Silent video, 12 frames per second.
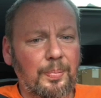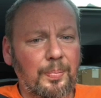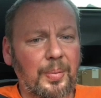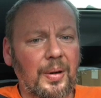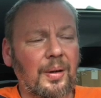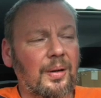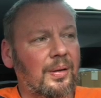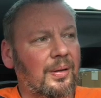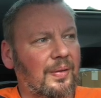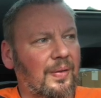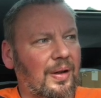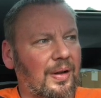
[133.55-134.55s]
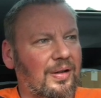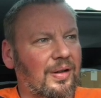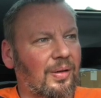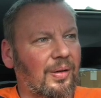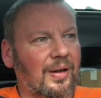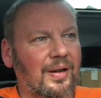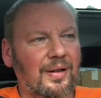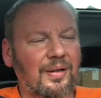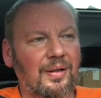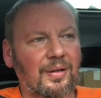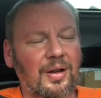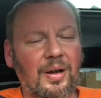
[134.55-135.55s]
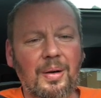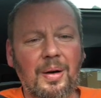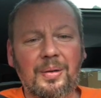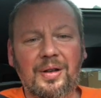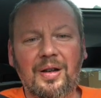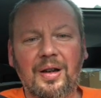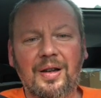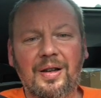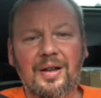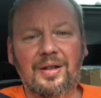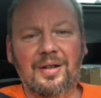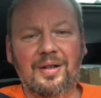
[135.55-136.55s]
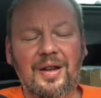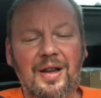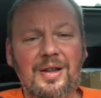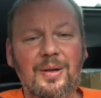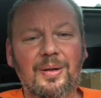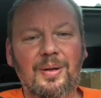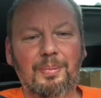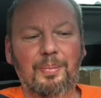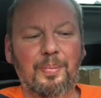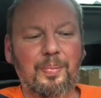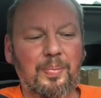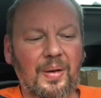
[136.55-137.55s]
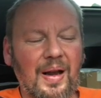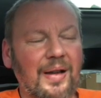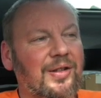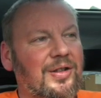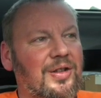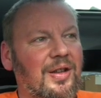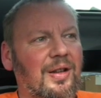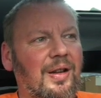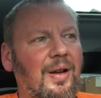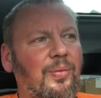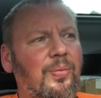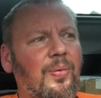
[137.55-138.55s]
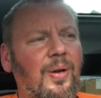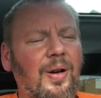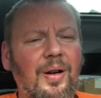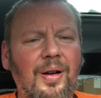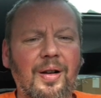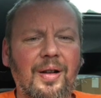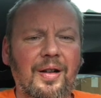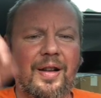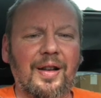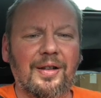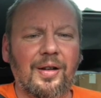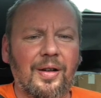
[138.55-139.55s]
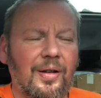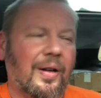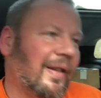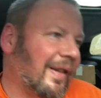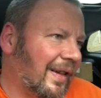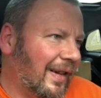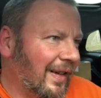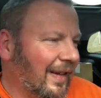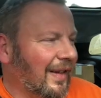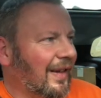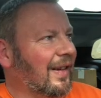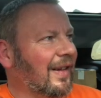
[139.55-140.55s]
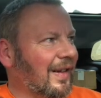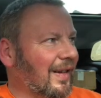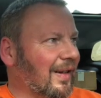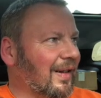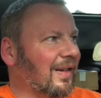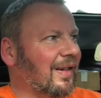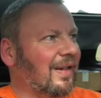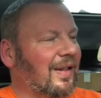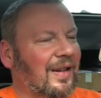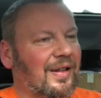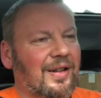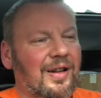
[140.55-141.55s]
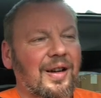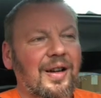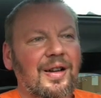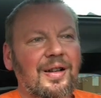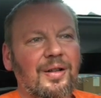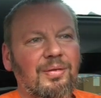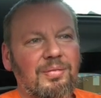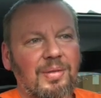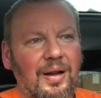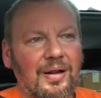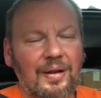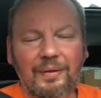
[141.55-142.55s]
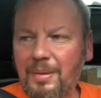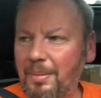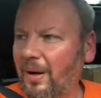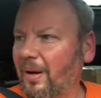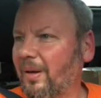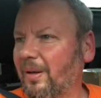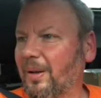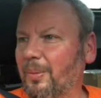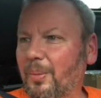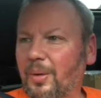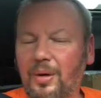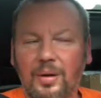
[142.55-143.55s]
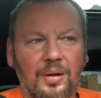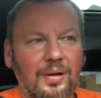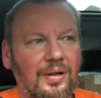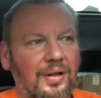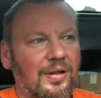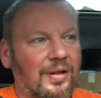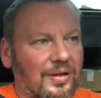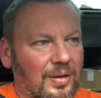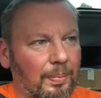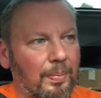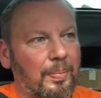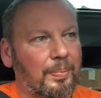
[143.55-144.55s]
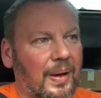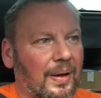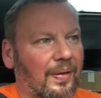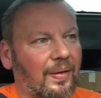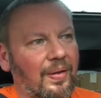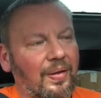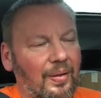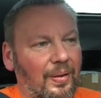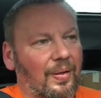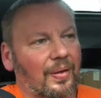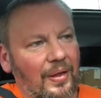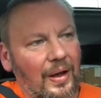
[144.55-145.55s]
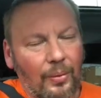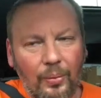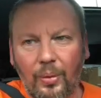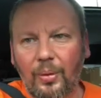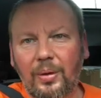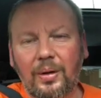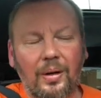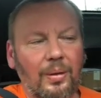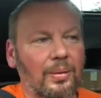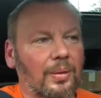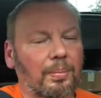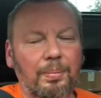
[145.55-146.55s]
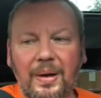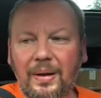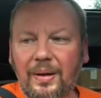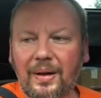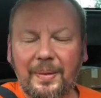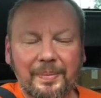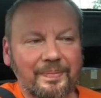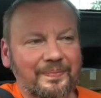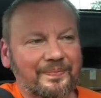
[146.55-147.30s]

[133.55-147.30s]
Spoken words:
but it's not like you go outside and it's heat blasting, like, whoa, that's hot. It's kind of relatively mild in work because it's such a big, thick-walled old building.